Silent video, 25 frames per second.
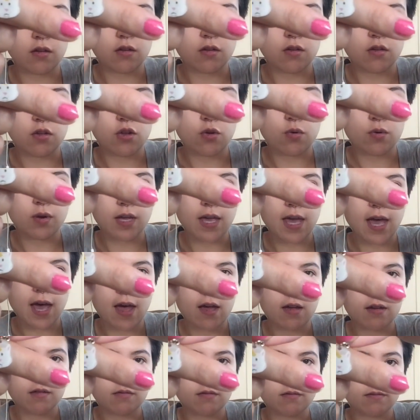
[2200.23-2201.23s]

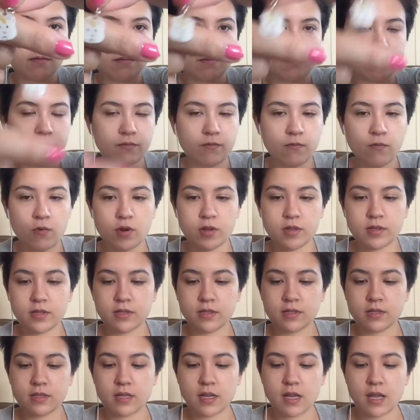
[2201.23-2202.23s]
Unicat
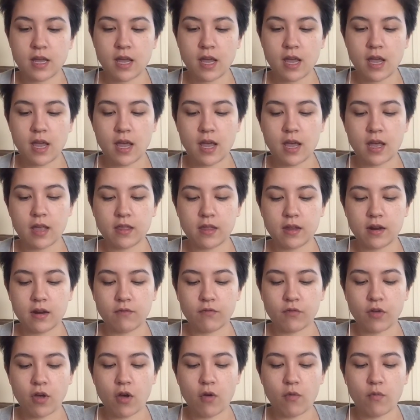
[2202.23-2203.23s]
ones, and then
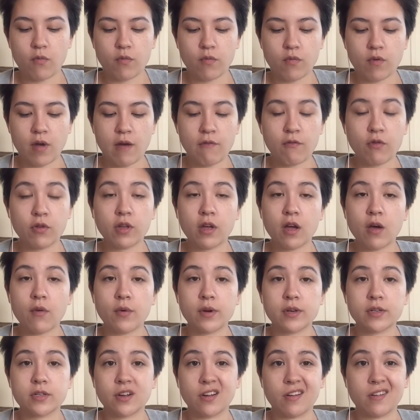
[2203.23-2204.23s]
I've only got
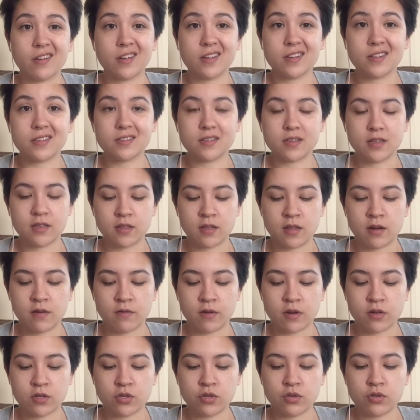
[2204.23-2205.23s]
one TARDIS, and then I've
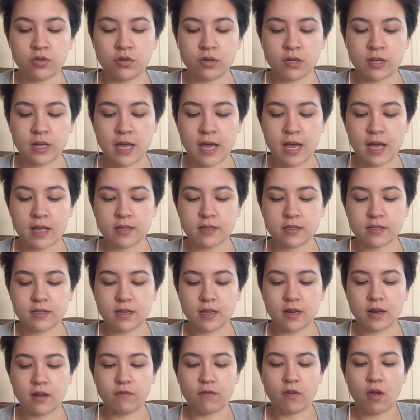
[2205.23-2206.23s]
got 2 Unicats,
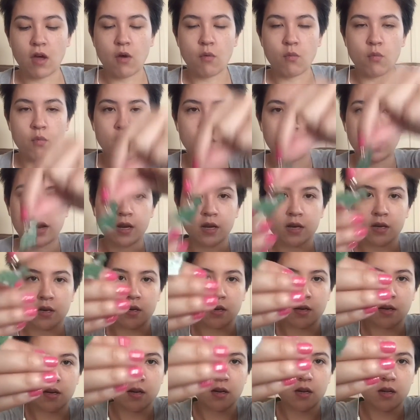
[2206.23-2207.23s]
and I've got 1
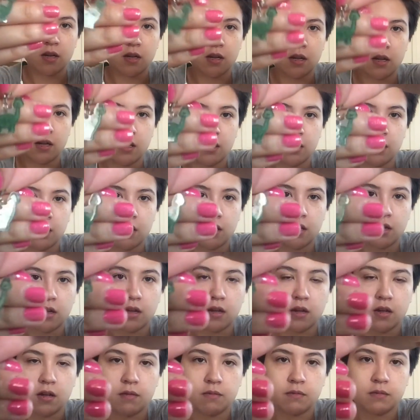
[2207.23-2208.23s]

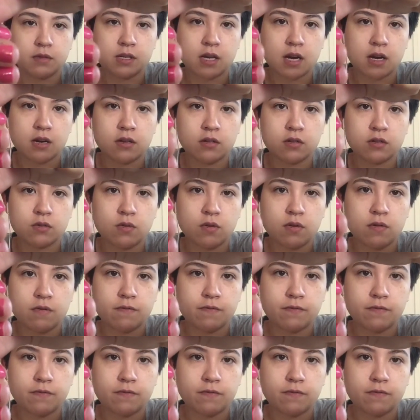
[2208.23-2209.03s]
dinosaur,